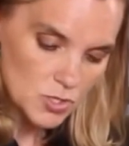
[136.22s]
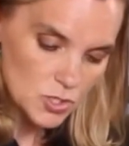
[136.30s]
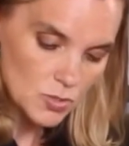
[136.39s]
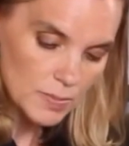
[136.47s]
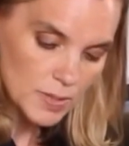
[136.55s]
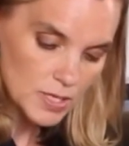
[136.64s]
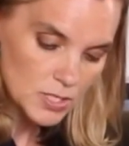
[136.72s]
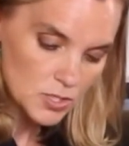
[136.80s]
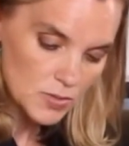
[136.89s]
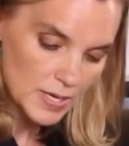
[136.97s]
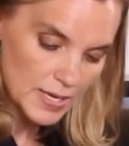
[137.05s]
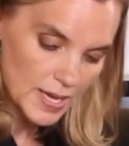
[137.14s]
So I'm gonna
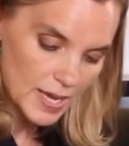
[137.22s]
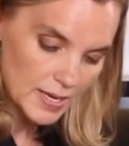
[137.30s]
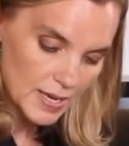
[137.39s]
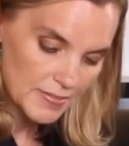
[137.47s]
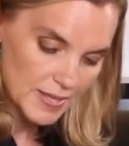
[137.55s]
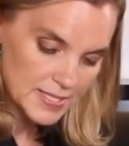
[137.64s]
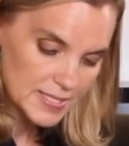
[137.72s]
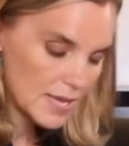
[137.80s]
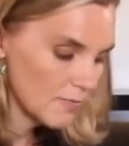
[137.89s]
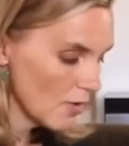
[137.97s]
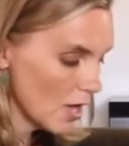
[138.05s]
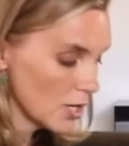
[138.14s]
do it again at that
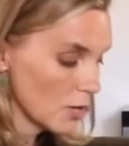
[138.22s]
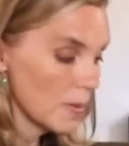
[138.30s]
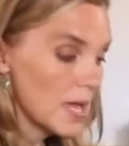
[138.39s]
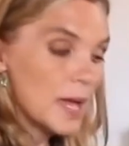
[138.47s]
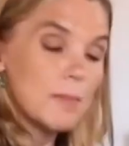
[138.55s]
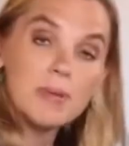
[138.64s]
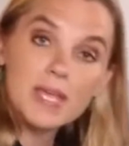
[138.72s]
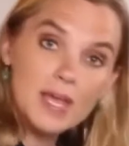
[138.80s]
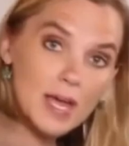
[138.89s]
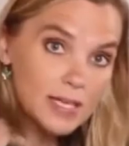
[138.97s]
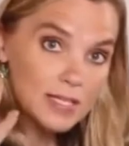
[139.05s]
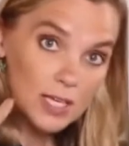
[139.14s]
same volume.
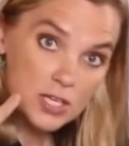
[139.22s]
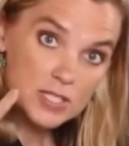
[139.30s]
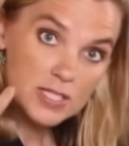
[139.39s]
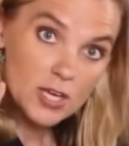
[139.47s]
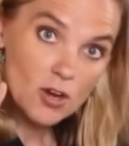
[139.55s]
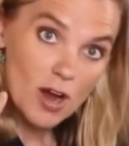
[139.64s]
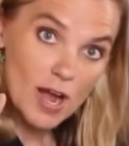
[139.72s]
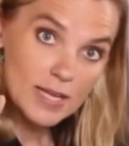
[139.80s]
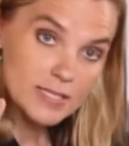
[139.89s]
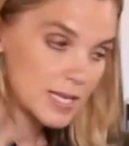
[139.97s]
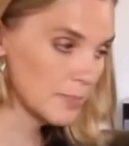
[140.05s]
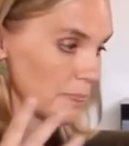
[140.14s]
Because I could see her
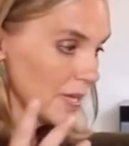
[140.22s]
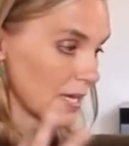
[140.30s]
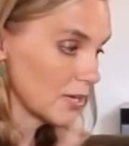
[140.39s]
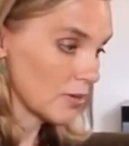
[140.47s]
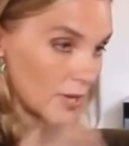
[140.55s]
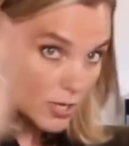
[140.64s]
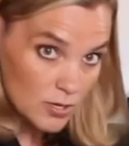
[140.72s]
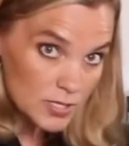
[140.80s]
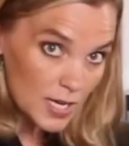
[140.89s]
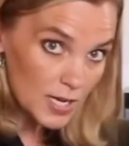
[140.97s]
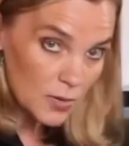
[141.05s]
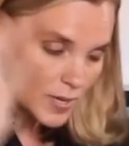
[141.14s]
eyes get big and her
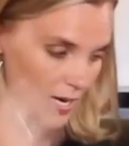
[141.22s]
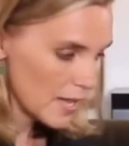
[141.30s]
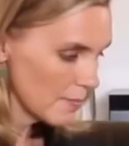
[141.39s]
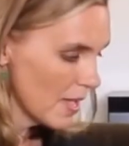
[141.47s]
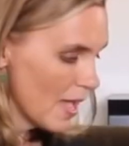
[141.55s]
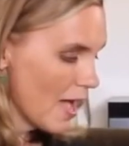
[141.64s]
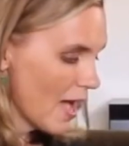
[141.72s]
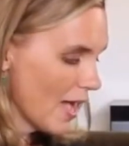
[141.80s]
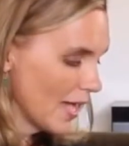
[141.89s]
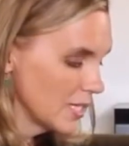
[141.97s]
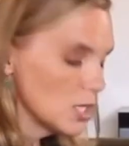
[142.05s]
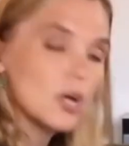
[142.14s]
ears kind of went up,
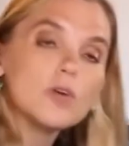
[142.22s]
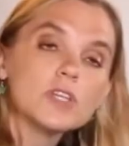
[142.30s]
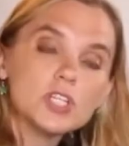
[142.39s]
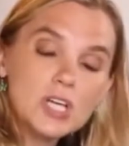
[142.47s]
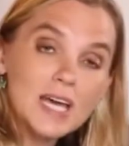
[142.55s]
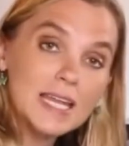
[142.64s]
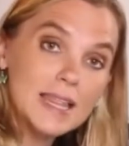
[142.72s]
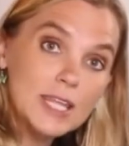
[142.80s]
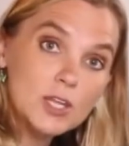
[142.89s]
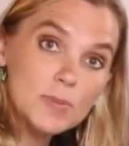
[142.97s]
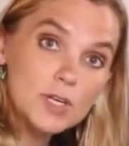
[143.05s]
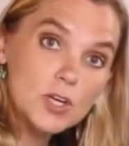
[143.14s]
I know that she got a
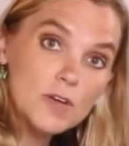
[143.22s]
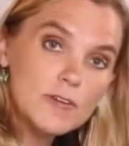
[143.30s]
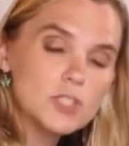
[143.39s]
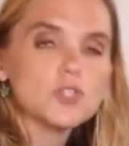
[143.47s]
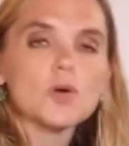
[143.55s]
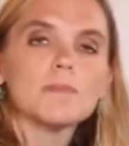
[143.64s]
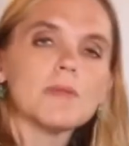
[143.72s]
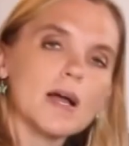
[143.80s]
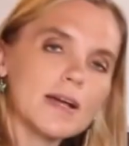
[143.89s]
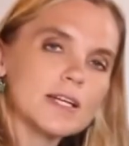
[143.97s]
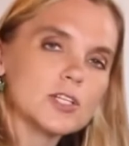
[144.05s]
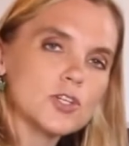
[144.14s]
little bit nervous, so I'm
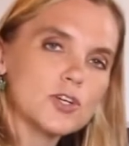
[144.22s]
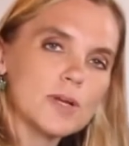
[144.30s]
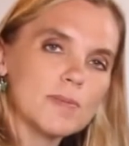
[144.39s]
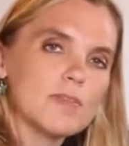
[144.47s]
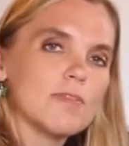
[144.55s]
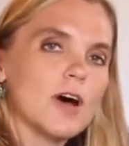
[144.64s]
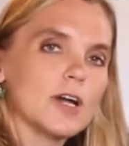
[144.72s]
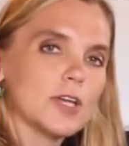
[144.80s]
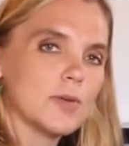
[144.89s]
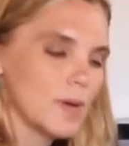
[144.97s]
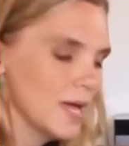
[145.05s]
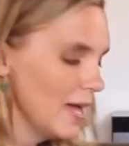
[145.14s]
not gonna turn up the
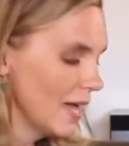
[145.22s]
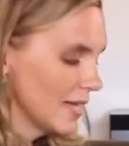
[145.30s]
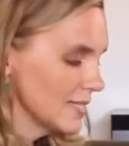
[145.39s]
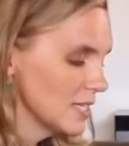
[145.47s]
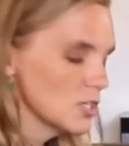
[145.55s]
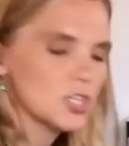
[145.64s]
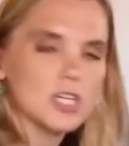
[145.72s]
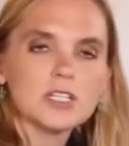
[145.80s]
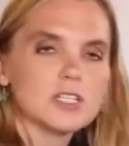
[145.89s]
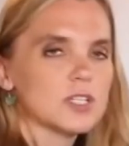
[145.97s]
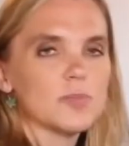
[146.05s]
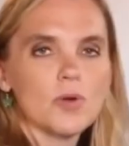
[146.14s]
volume until she
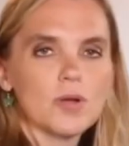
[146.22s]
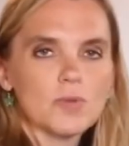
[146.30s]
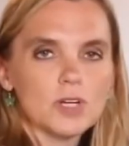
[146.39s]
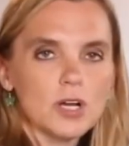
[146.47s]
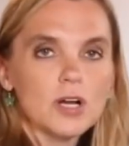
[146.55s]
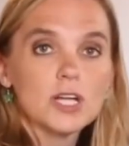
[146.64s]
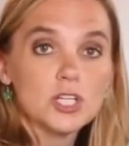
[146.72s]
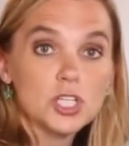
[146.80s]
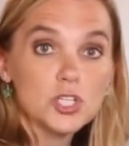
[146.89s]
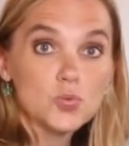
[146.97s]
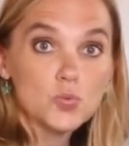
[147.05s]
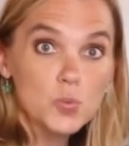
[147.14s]
gets to the point where
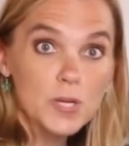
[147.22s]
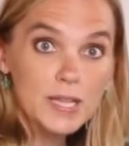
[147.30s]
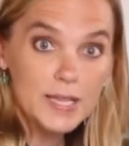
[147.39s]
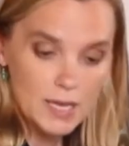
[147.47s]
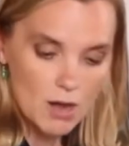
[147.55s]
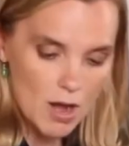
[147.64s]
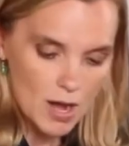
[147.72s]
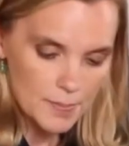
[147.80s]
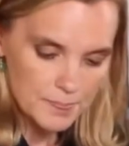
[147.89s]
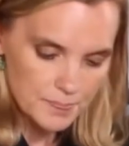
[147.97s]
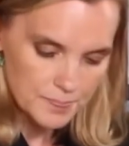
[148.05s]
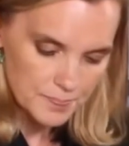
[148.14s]
she's really
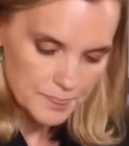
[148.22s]
calm.